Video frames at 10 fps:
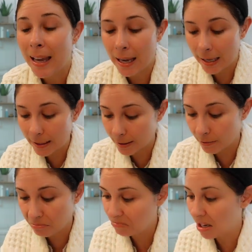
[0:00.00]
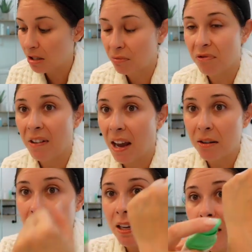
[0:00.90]
It is
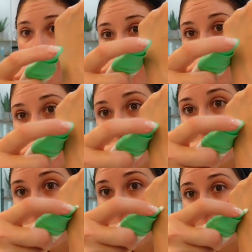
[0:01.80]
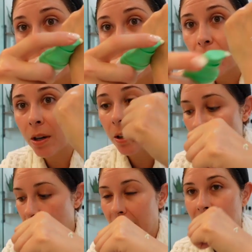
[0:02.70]
very straightforward,
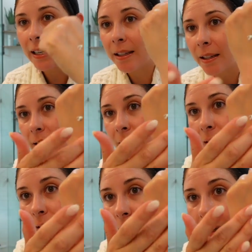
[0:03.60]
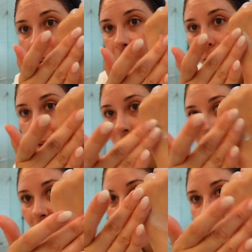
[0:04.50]
and it doesn't leave,
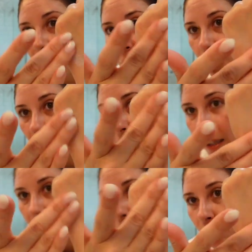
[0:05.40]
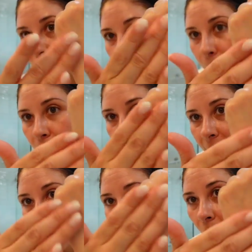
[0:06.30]
it's not shiny or shimmery
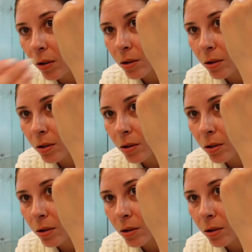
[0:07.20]
at all.